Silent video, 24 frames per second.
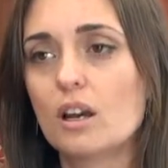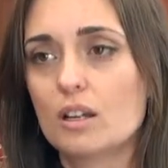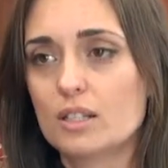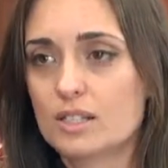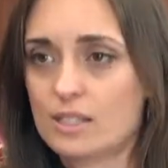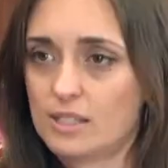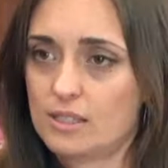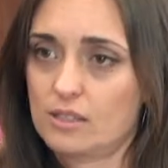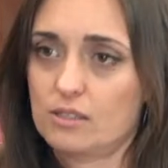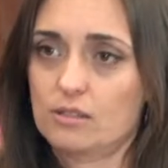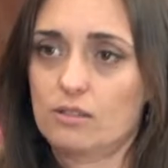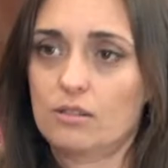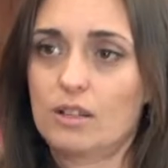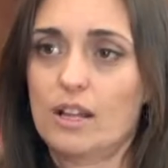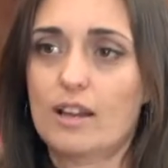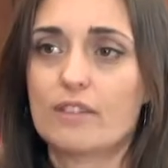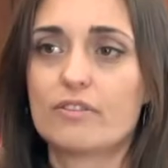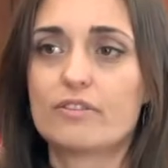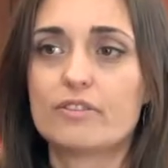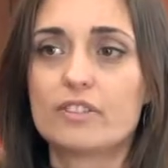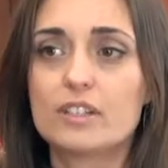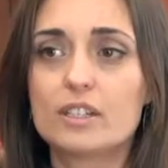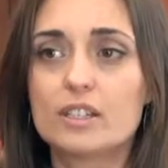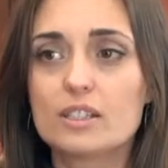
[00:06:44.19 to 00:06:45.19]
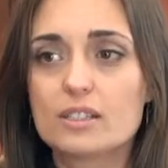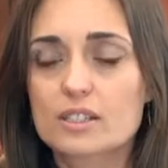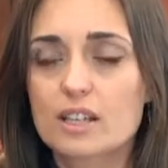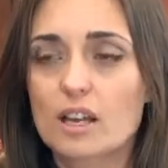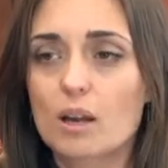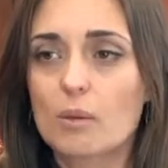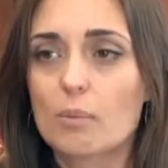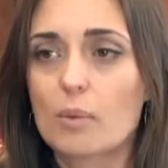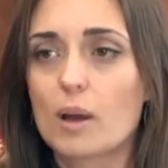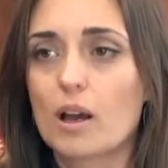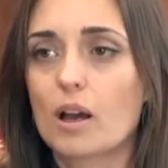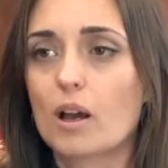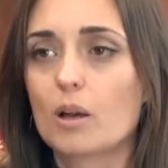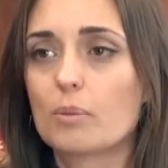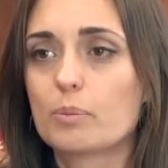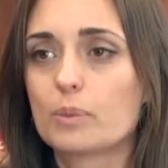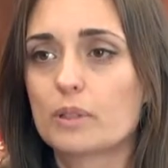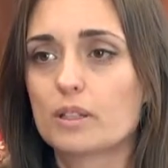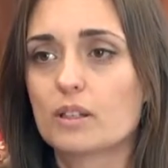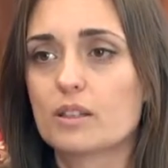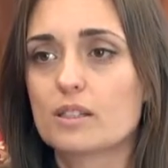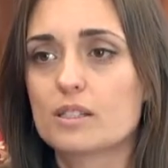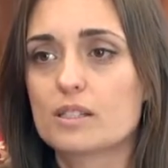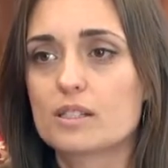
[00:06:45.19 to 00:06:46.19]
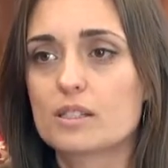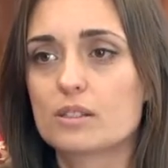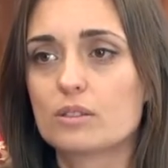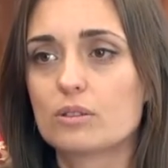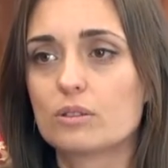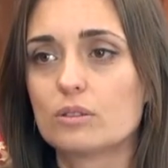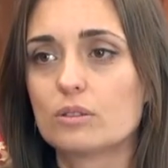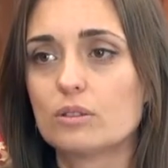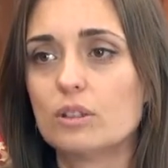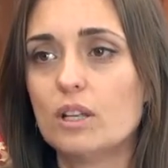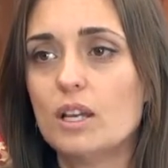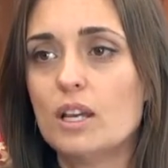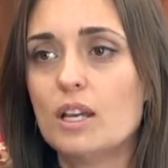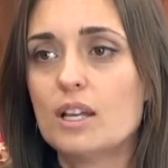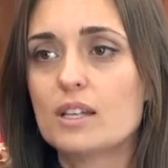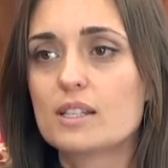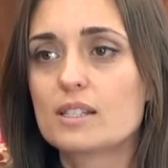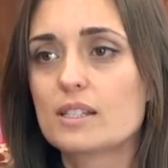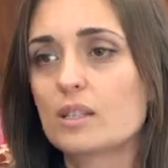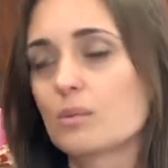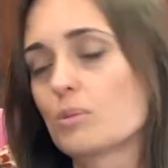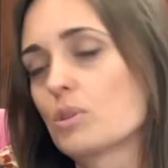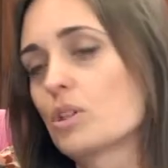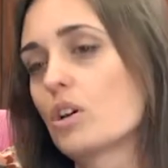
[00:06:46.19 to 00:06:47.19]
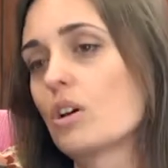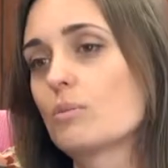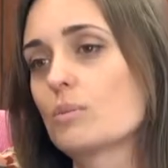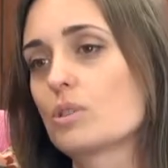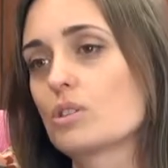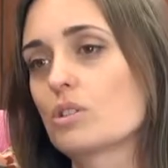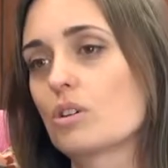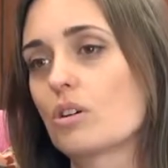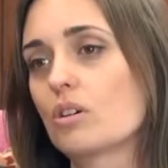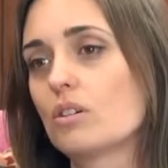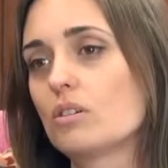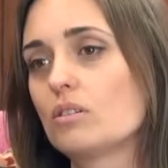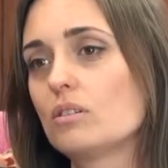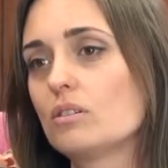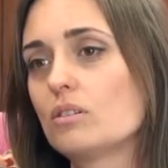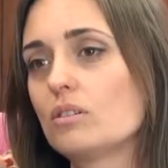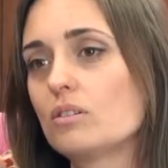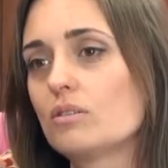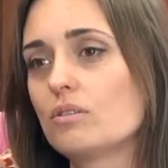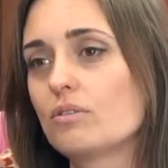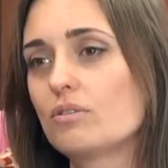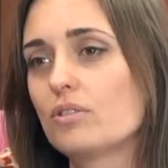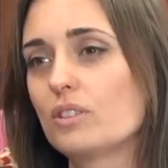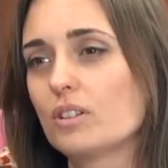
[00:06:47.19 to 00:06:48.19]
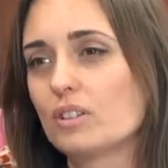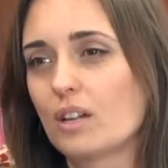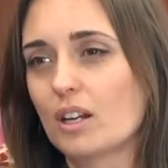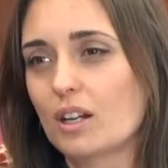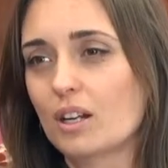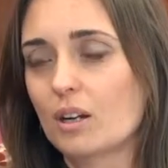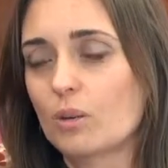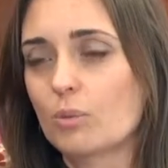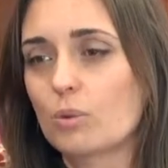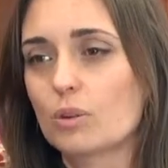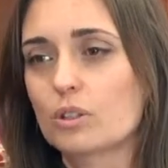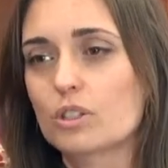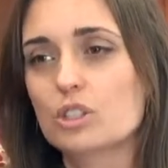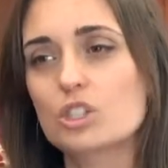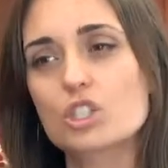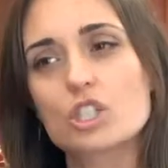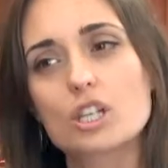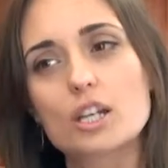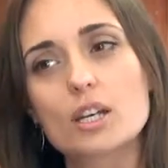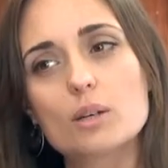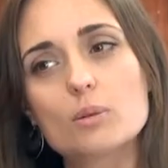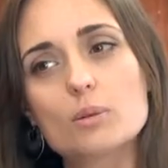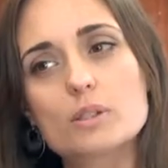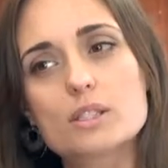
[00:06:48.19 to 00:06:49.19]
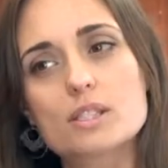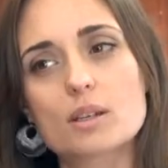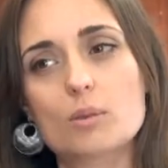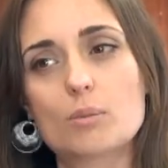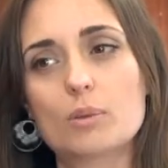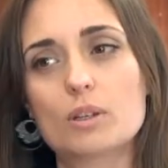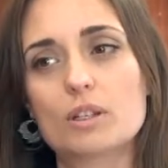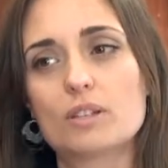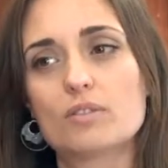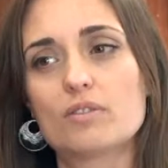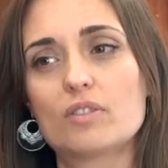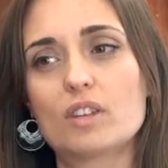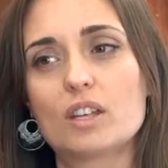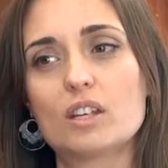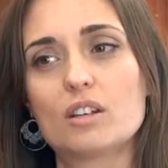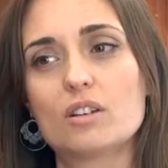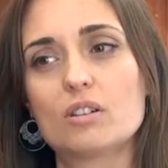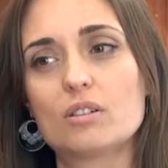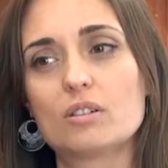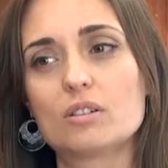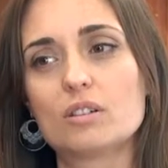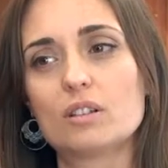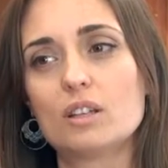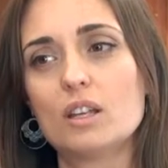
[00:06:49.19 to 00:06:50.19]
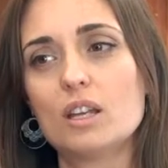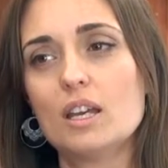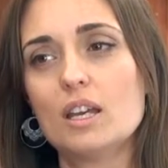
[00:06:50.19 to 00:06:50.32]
I still have fears come up, and I still sometimes don't feel like I want to share with someone if they're not